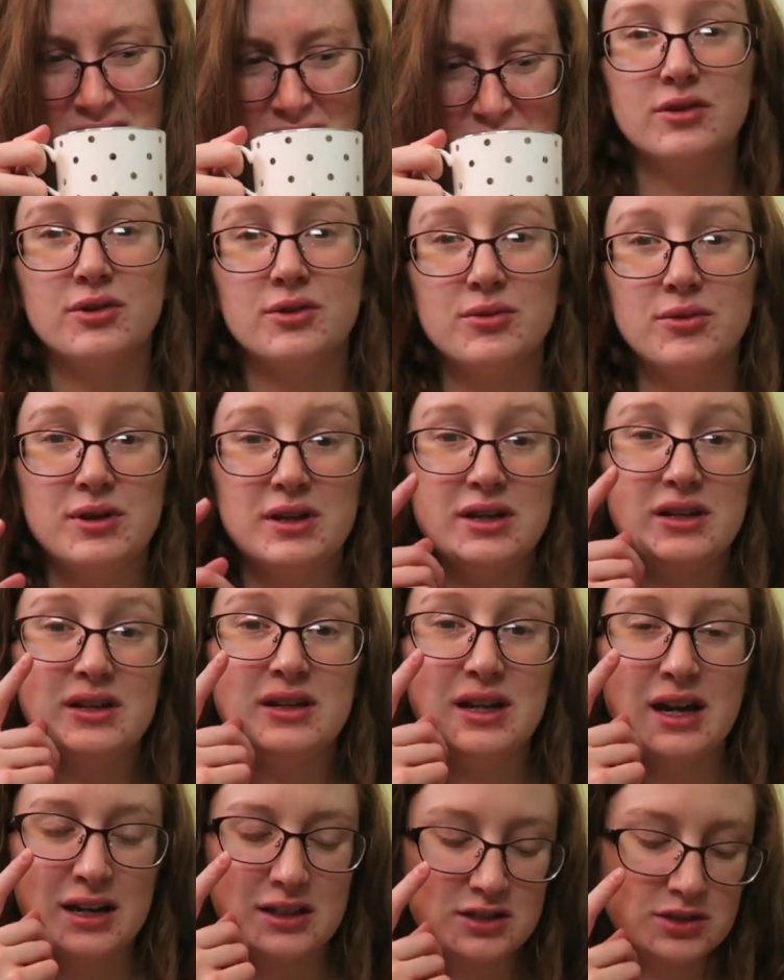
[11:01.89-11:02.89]
So the
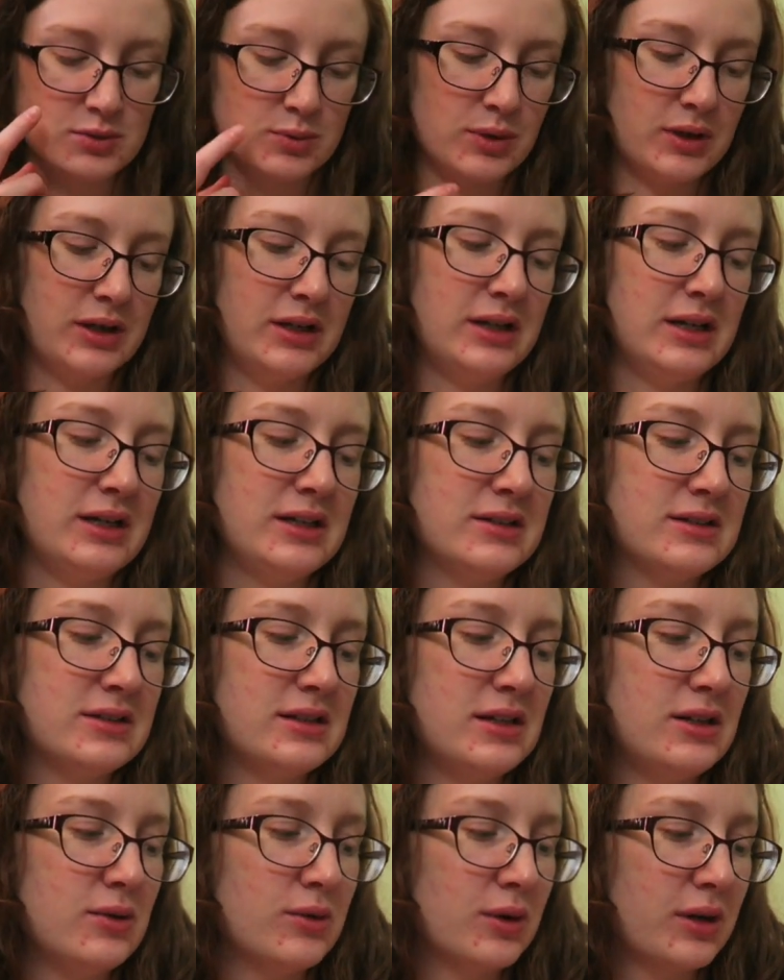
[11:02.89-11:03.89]
next one is
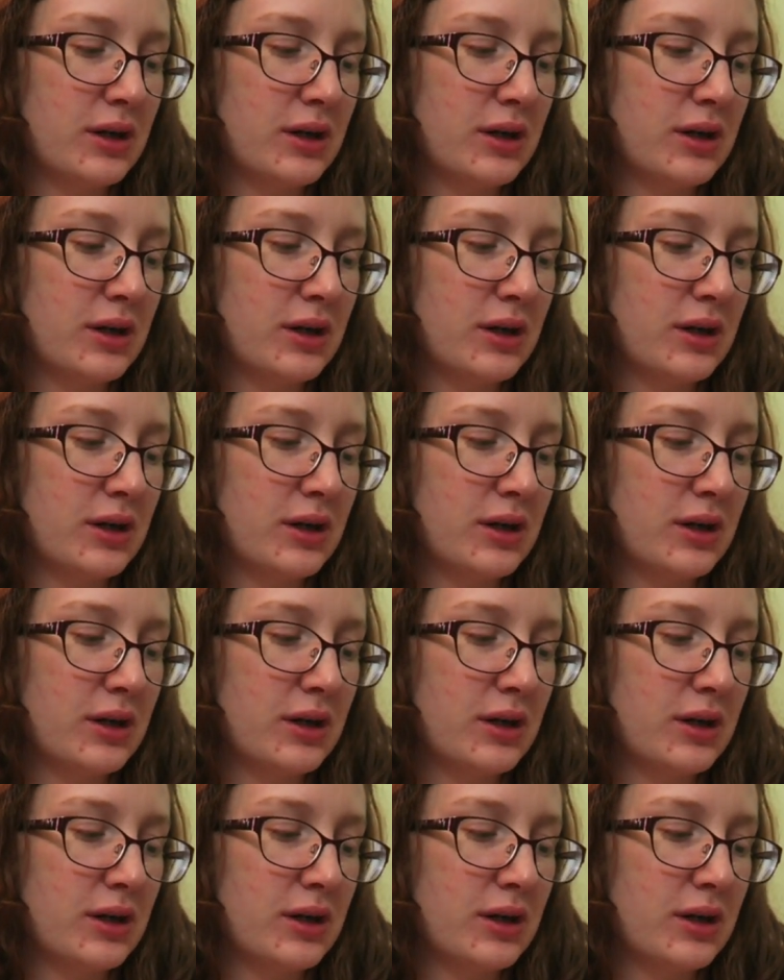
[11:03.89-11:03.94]
the